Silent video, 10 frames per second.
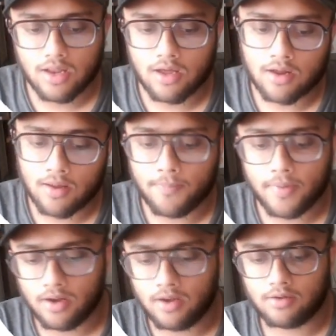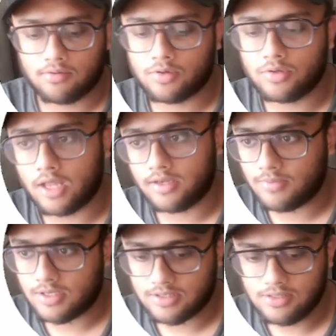compared to the other
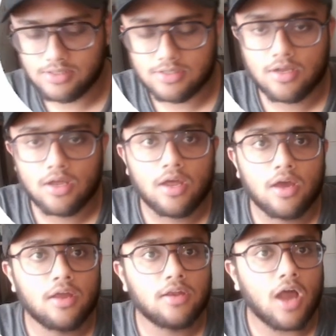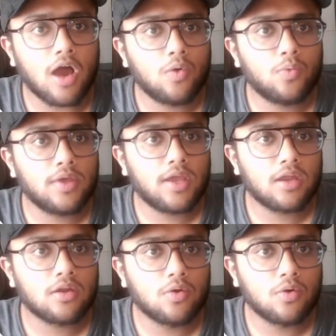muscles. Now we can
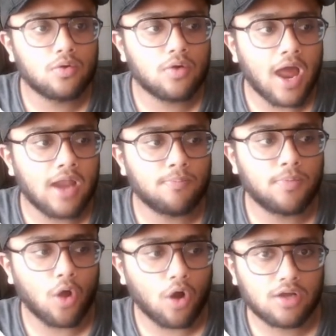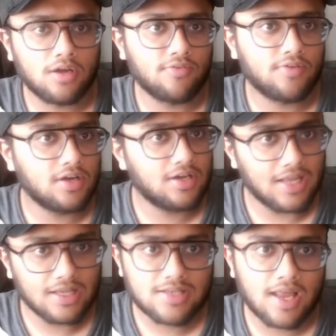go and plot different
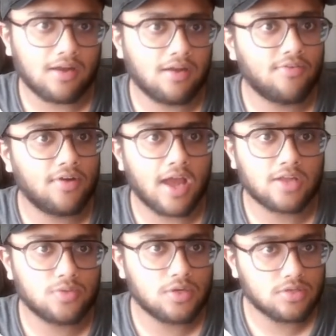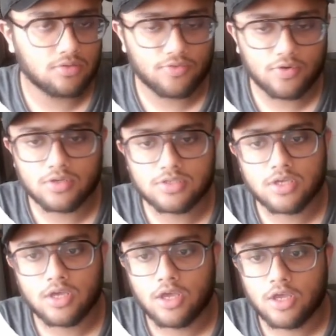things like a different actuation force.
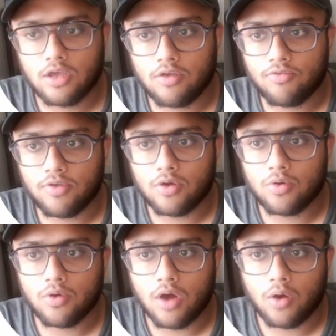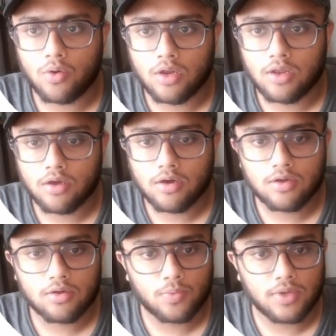If we go out here,
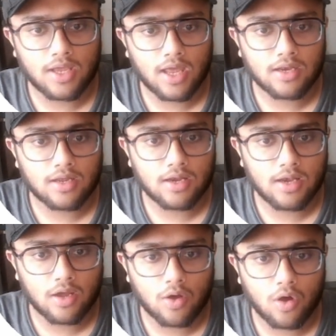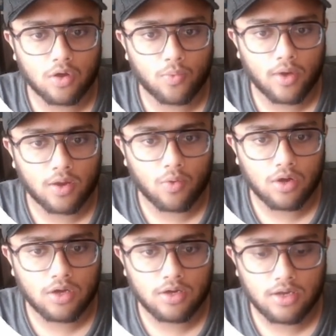we can click on Y
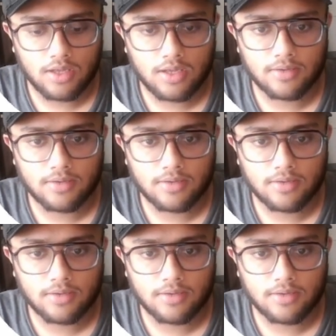quantity.